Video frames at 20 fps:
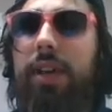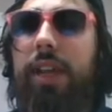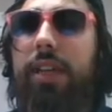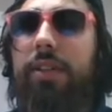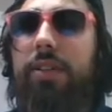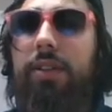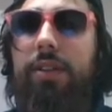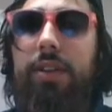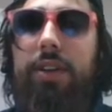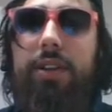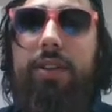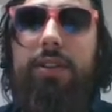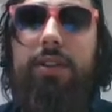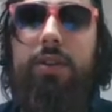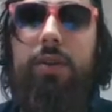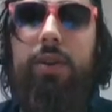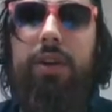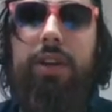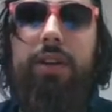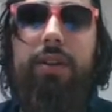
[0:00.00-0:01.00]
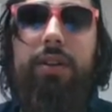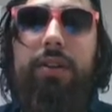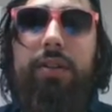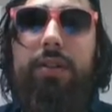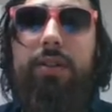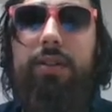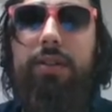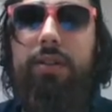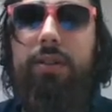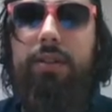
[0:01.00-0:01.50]
Okay, so here's a quick
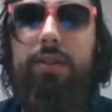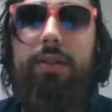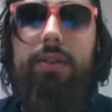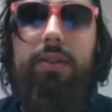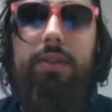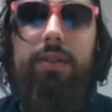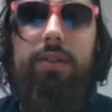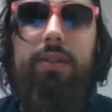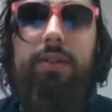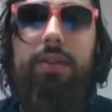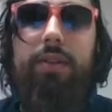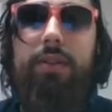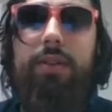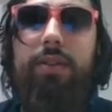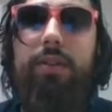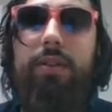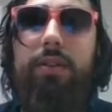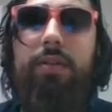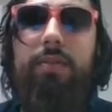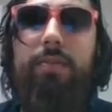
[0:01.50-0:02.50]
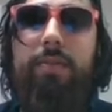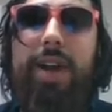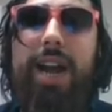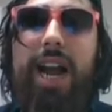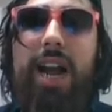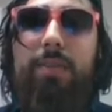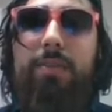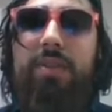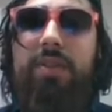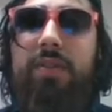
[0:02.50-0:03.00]
map